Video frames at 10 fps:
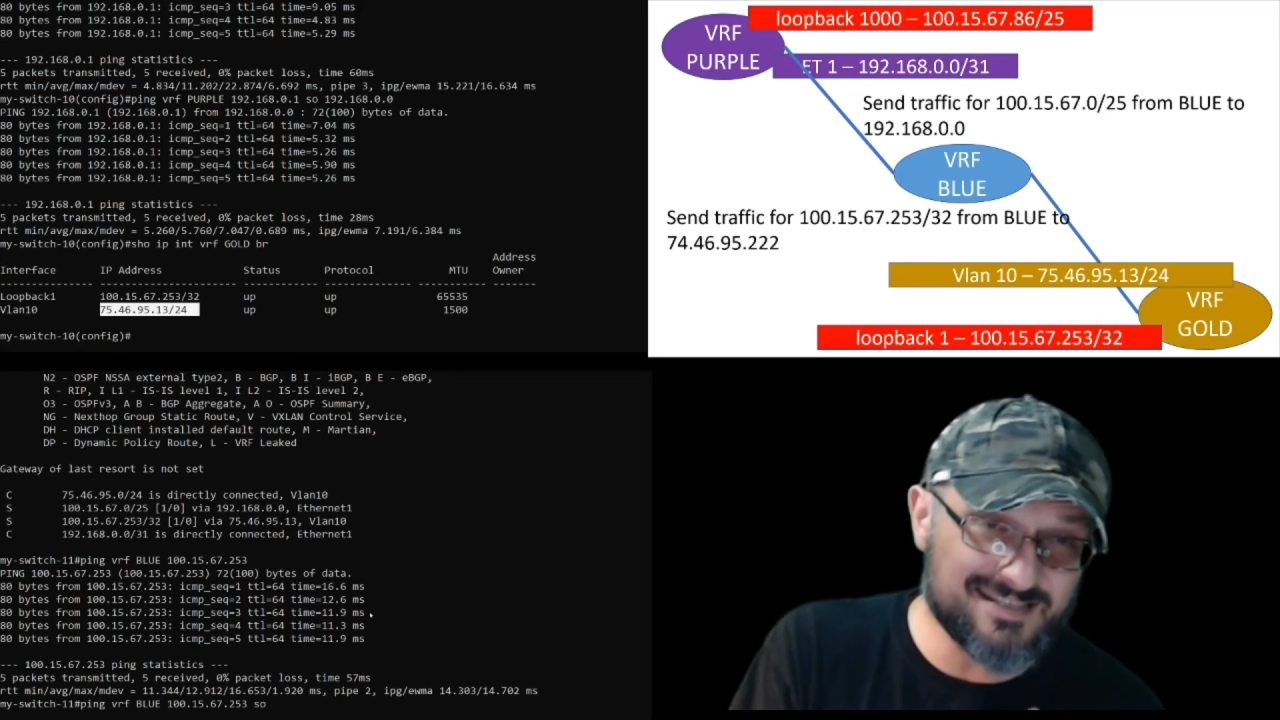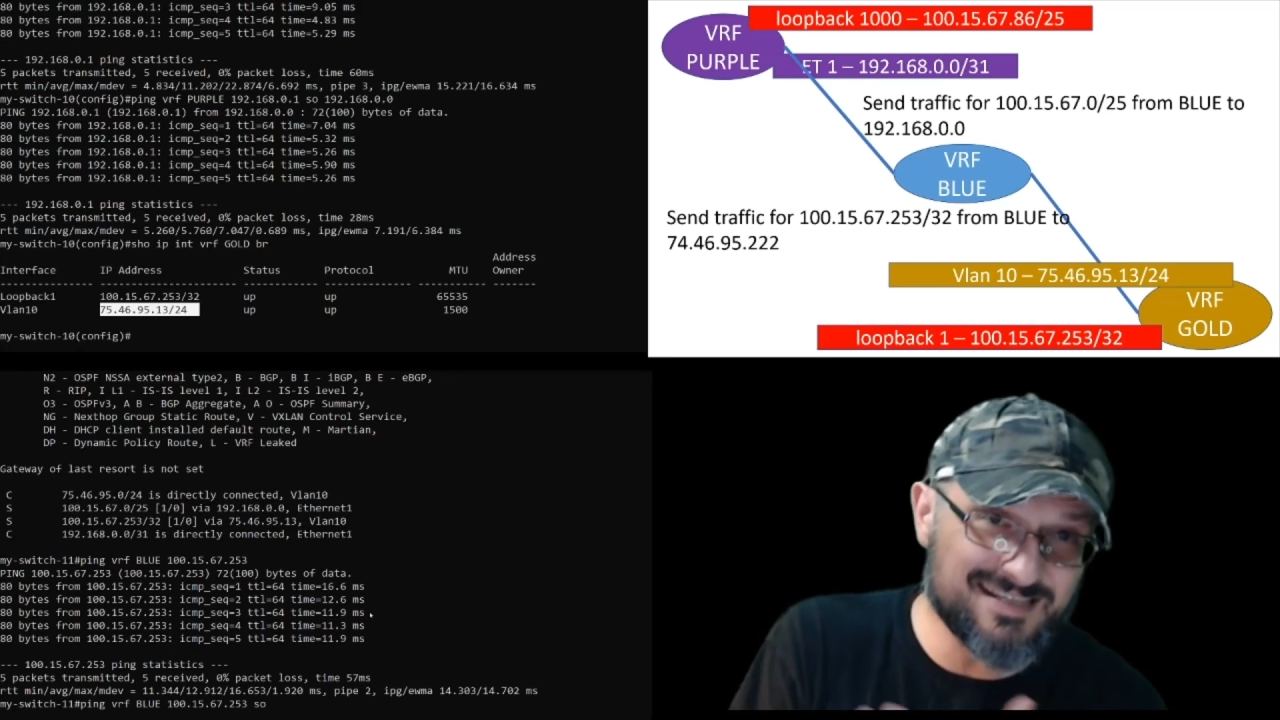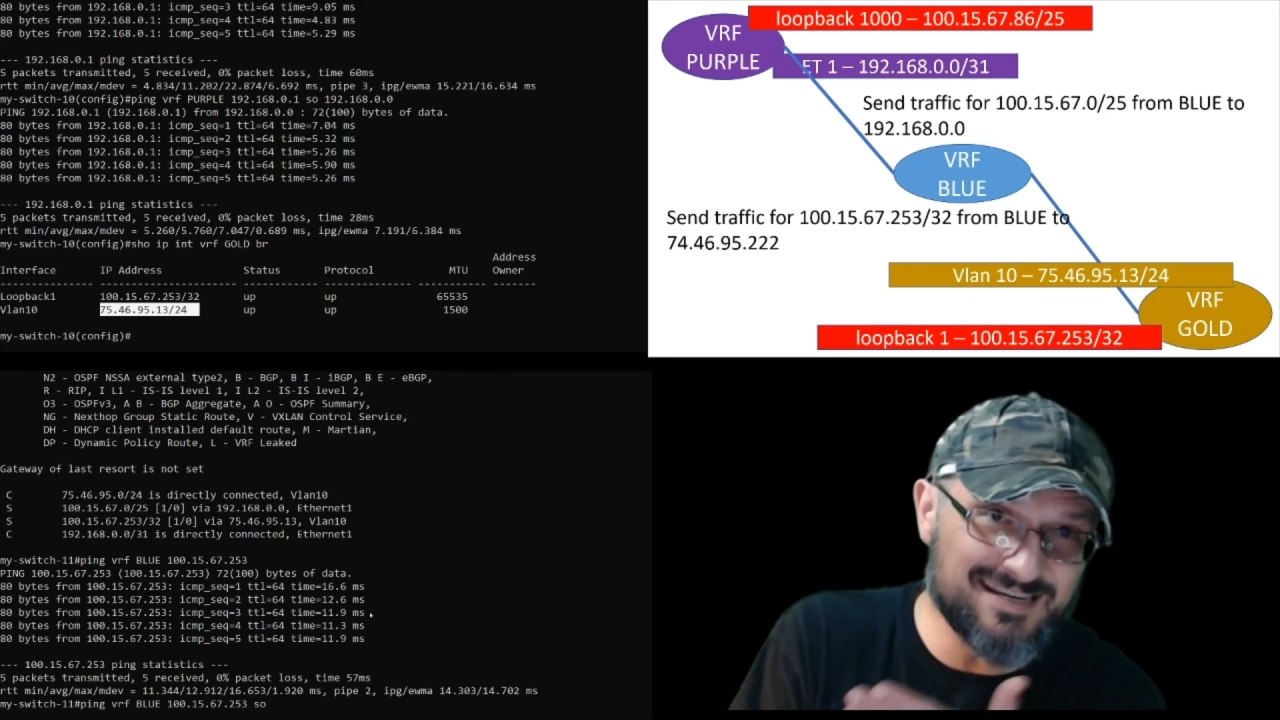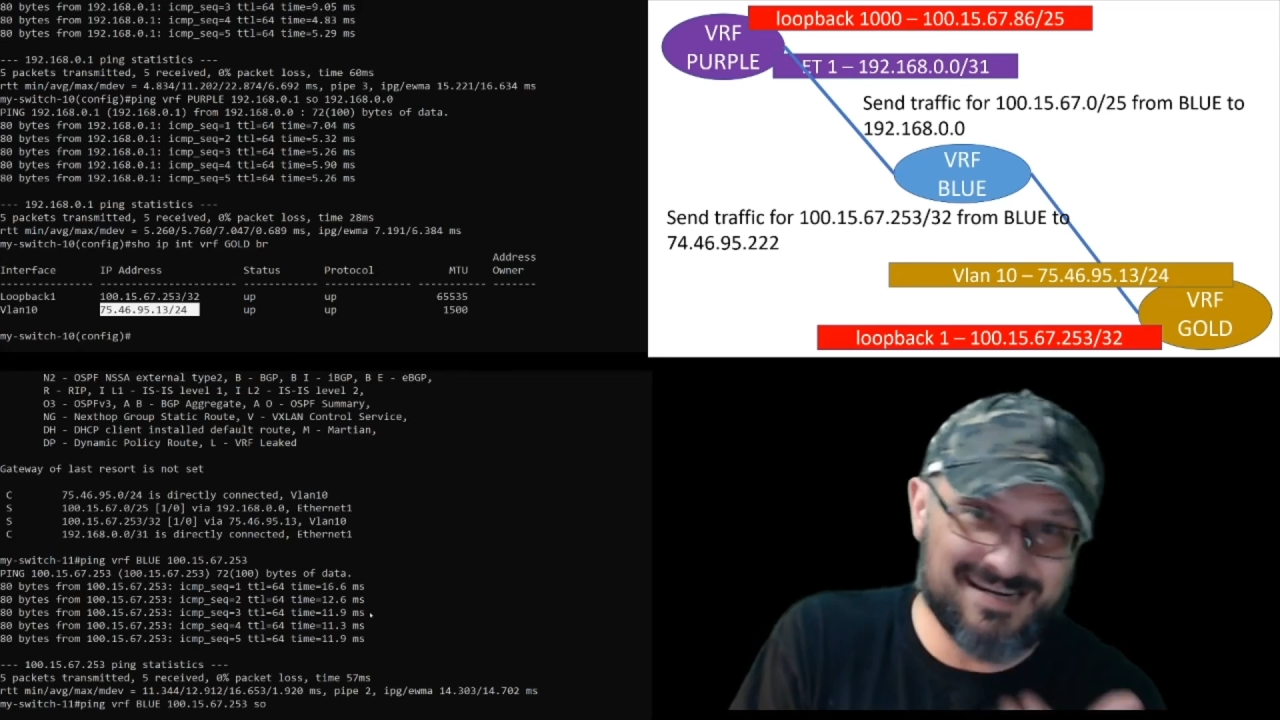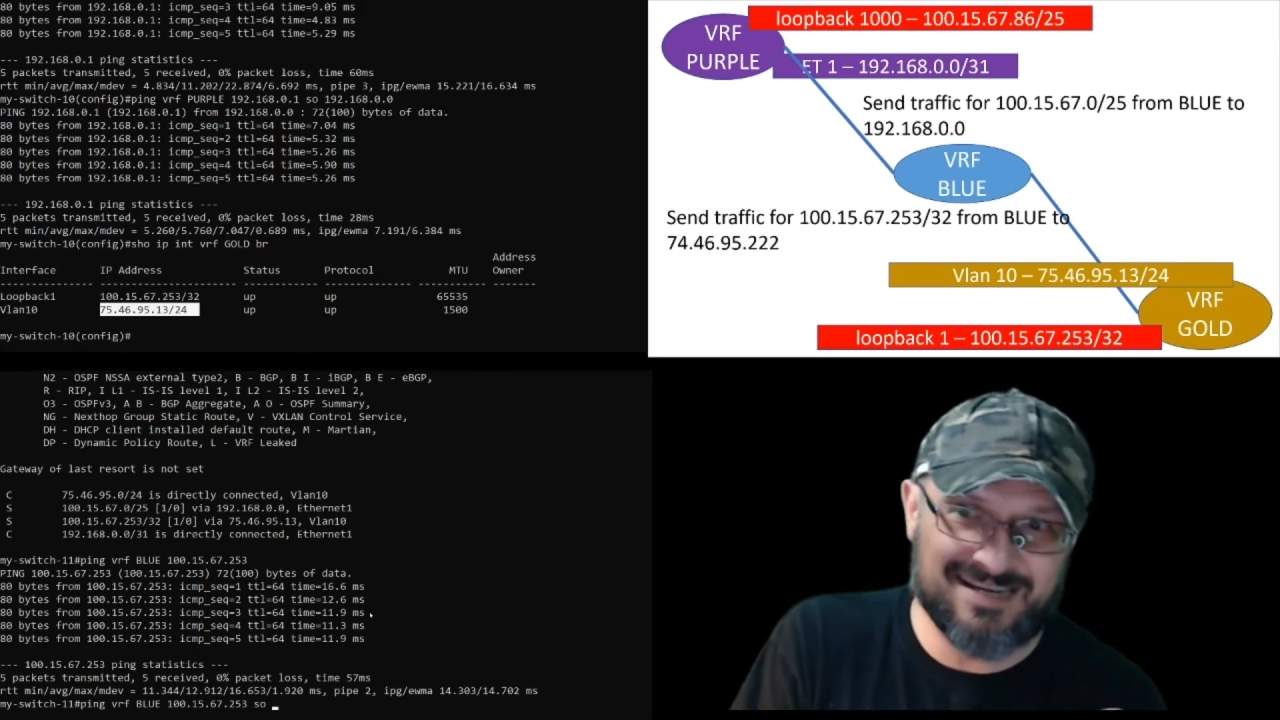
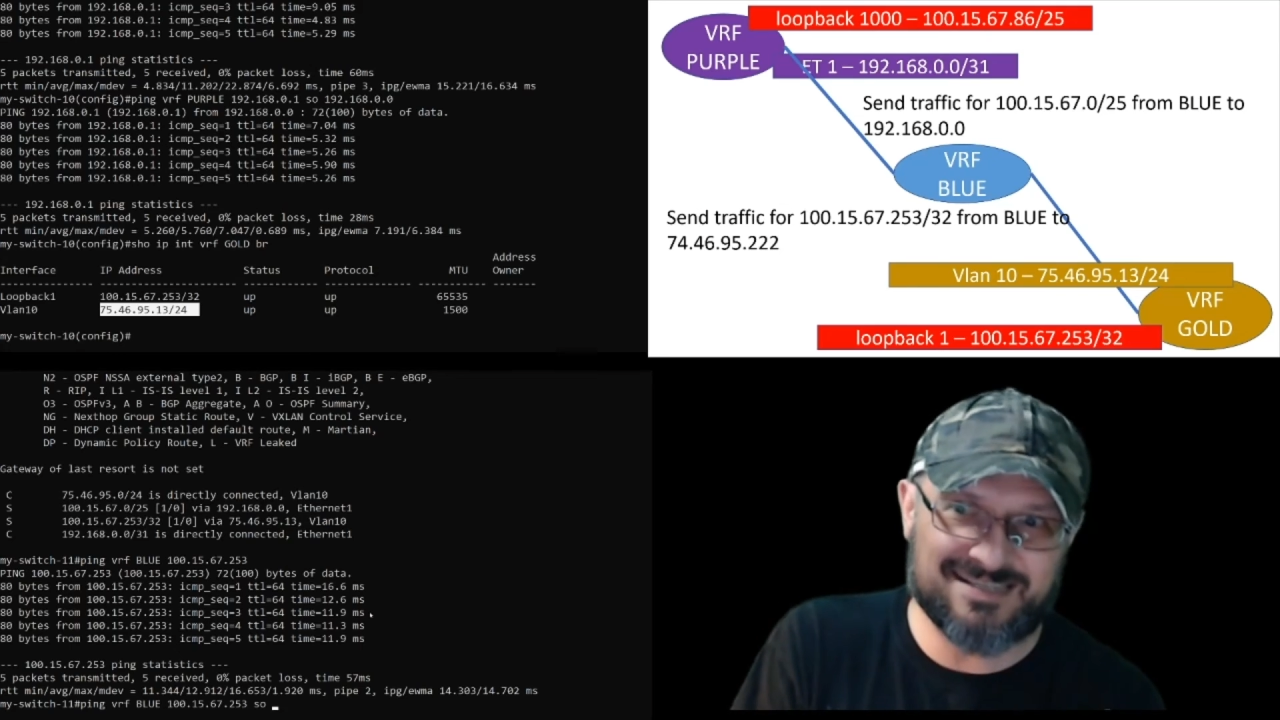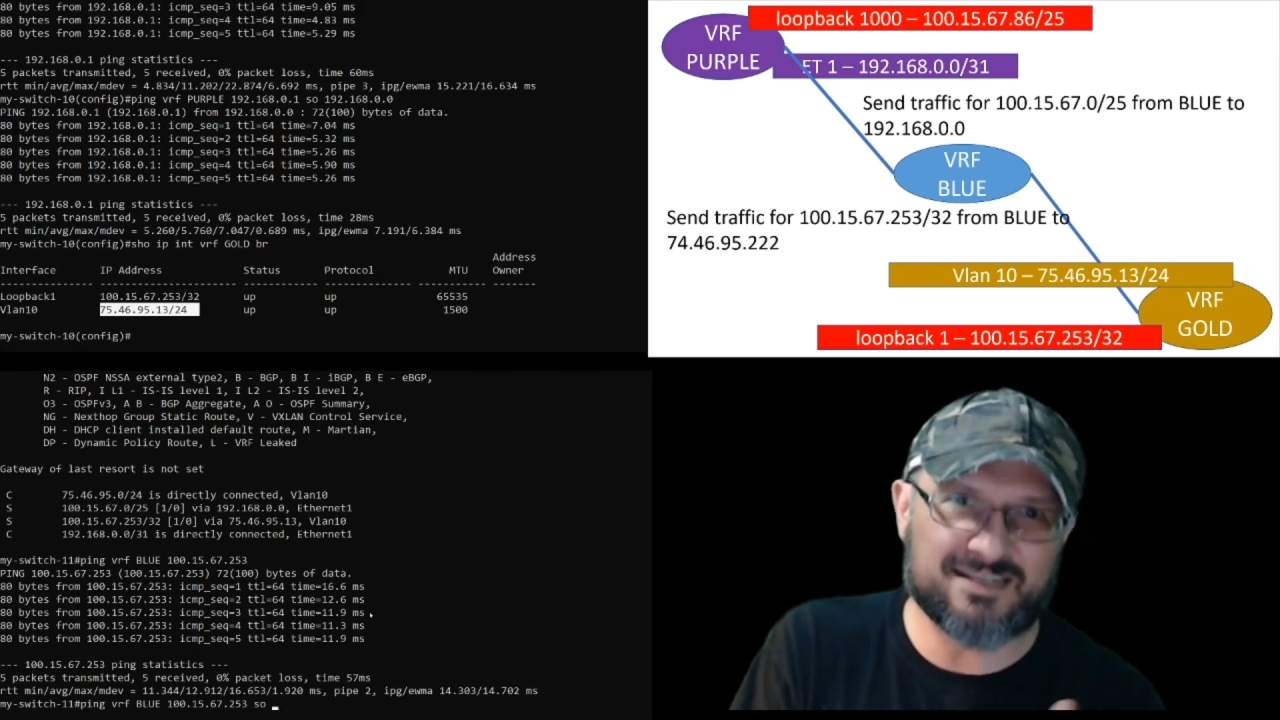connected